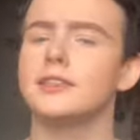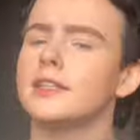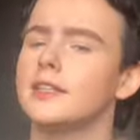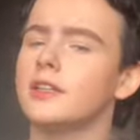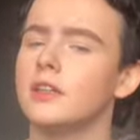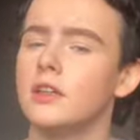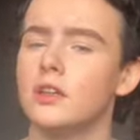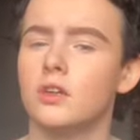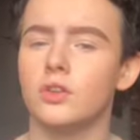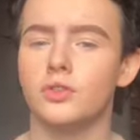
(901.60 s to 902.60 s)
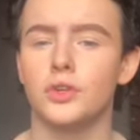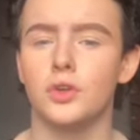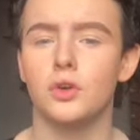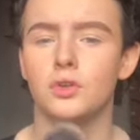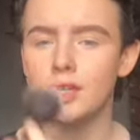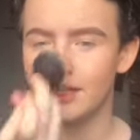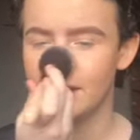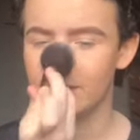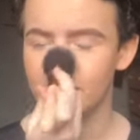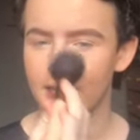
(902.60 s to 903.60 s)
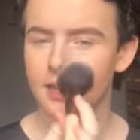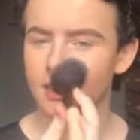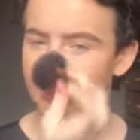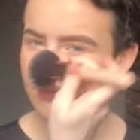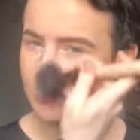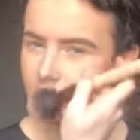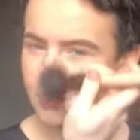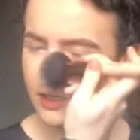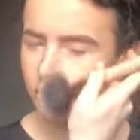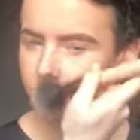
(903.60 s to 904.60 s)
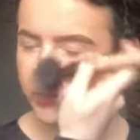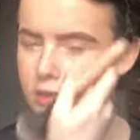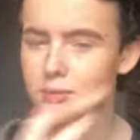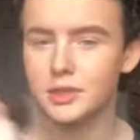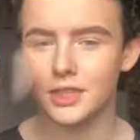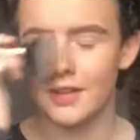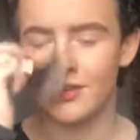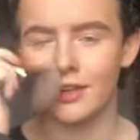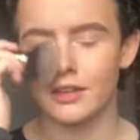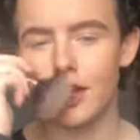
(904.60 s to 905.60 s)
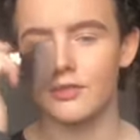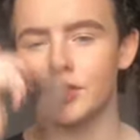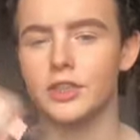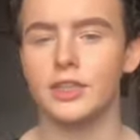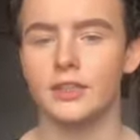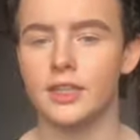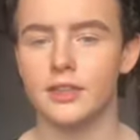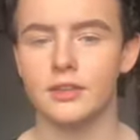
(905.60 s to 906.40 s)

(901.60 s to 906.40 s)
like overall it gave me like the confidence boost that I think that I really needed